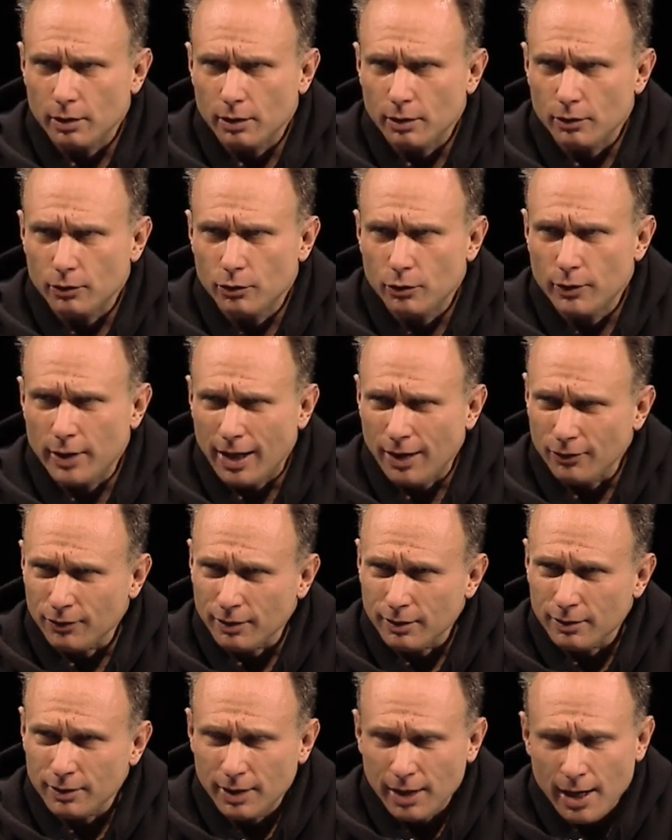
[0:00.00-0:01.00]
In
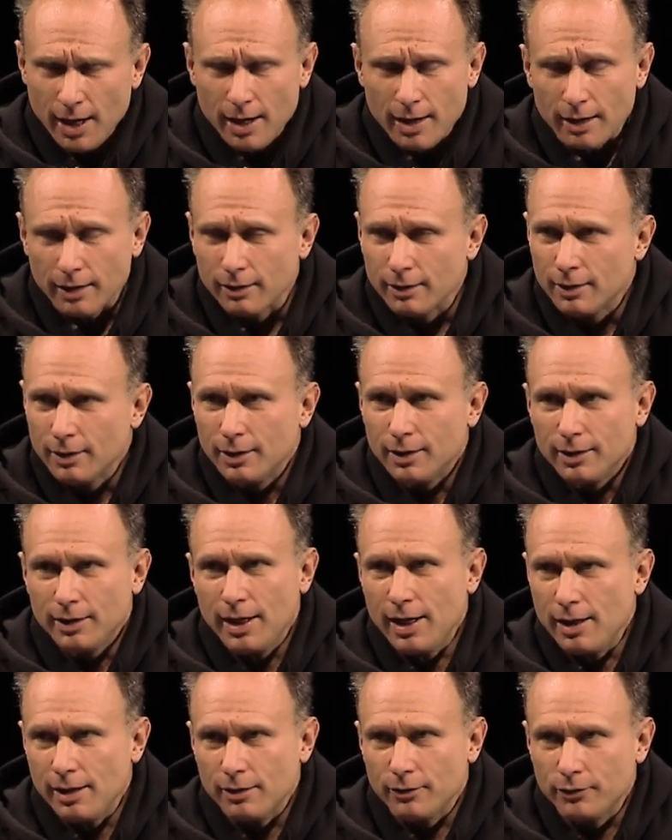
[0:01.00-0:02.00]
2000. Yeah,
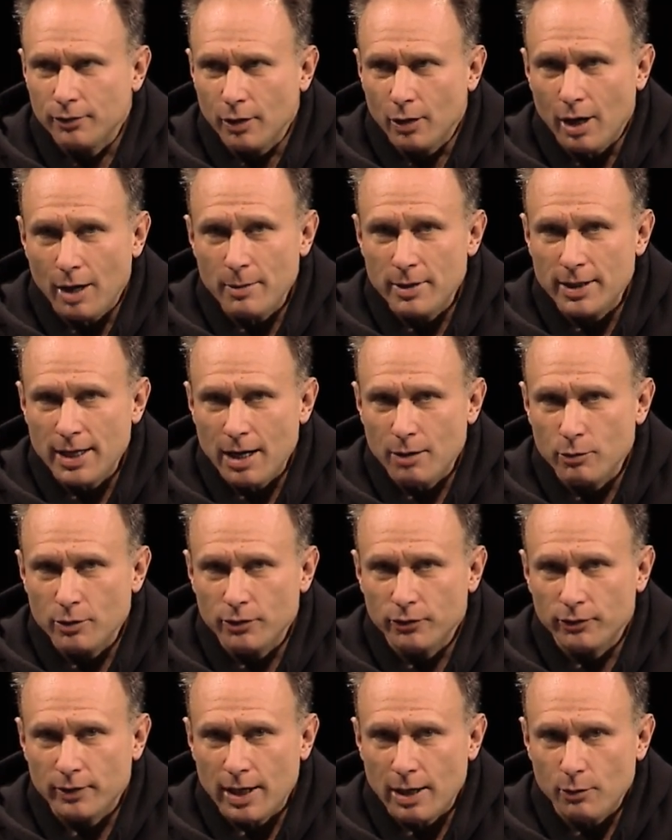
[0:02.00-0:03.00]
yeah. So I mean, that
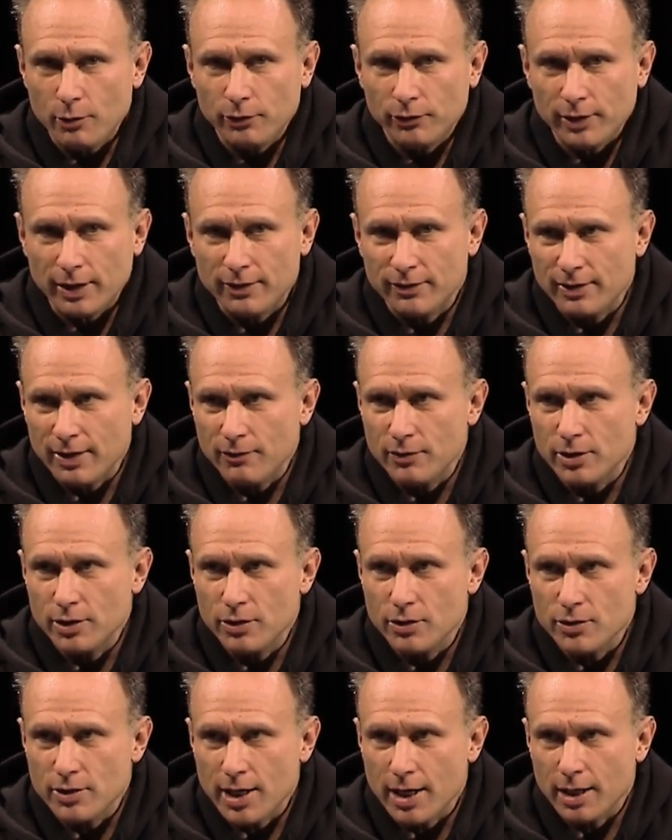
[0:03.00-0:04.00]
was that was like seven
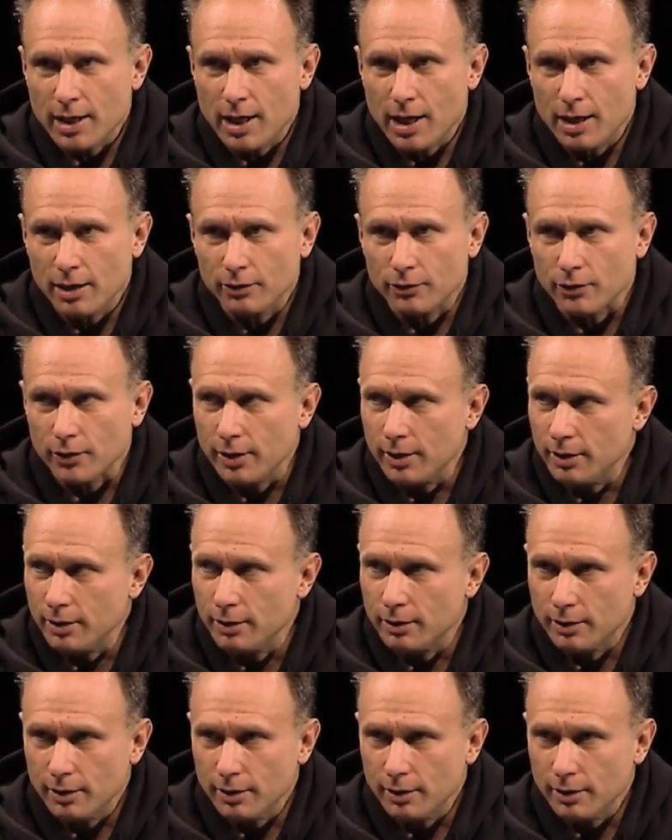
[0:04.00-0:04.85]
years out of college, right? Right.